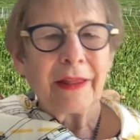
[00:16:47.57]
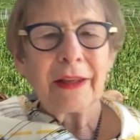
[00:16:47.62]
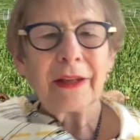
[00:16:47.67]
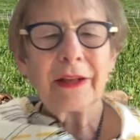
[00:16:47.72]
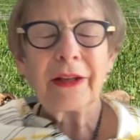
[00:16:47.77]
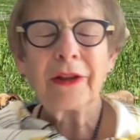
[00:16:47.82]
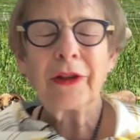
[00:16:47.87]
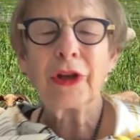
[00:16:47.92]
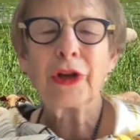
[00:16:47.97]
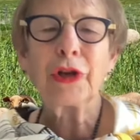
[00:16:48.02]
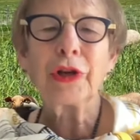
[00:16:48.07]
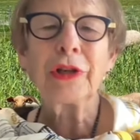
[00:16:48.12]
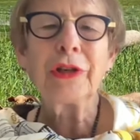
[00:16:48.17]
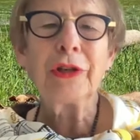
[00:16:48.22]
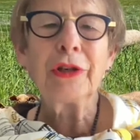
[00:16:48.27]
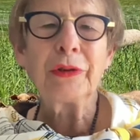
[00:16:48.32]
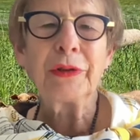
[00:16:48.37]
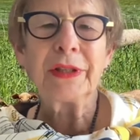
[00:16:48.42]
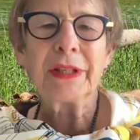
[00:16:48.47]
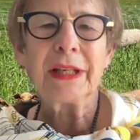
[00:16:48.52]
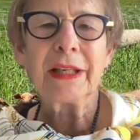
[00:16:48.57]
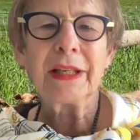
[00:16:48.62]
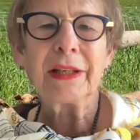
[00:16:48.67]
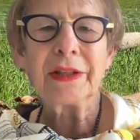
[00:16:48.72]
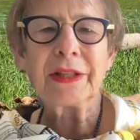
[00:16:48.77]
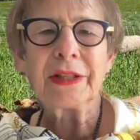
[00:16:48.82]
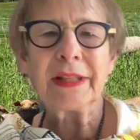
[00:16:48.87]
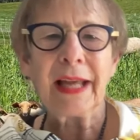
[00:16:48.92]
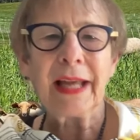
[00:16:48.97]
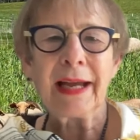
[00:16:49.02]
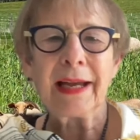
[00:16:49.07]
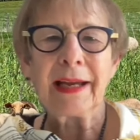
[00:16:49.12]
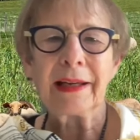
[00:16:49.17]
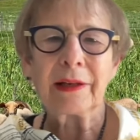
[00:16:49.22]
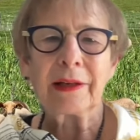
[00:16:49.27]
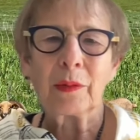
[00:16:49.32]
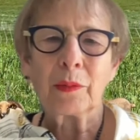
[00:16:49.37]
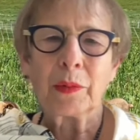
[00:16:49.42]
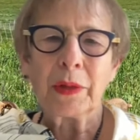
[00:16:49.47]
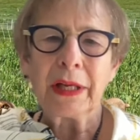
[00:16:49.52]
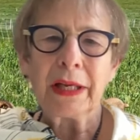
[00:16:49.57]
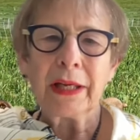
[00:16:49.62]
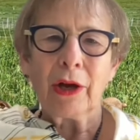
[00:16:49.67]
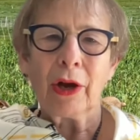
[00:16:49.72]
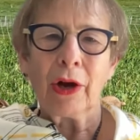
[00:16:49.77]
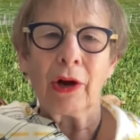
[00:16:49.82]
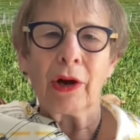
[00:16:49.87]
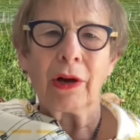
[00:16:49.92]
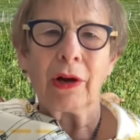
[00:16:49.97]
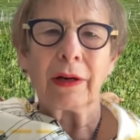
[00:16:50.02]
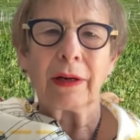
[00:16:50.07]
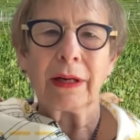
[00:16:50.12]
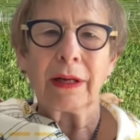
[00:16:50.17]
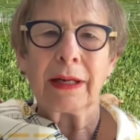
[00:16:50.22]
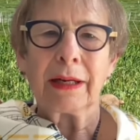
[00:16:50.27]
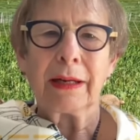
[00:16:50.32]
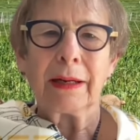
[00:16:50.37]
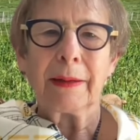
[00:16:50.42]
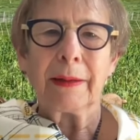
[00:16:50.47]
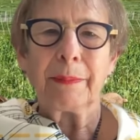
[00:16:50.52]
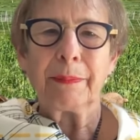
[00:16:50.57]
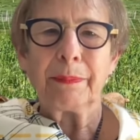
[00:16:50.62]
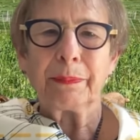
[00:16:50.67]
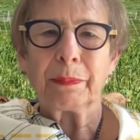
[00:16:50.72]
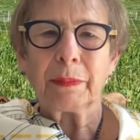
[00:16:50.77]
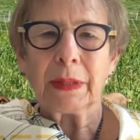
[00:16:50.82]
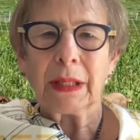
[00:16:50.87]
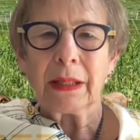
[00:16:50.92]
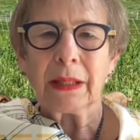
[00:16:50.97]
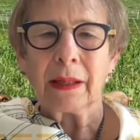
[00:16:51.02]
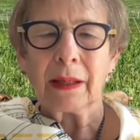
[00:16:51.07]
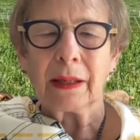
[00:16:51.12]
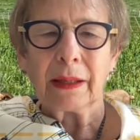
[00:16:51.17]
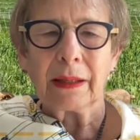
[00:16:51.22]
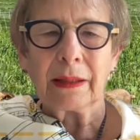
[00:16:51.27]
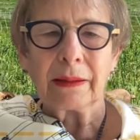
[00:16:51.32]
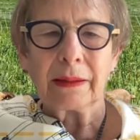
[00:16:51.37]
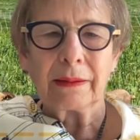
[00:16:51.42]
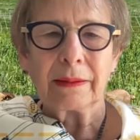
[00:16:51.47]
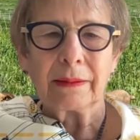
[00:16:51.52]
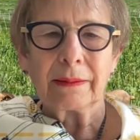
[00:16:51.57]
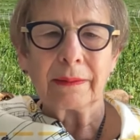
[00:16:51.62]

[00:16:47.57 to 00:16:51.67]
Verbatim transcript: The, the good news is that we are um, uh,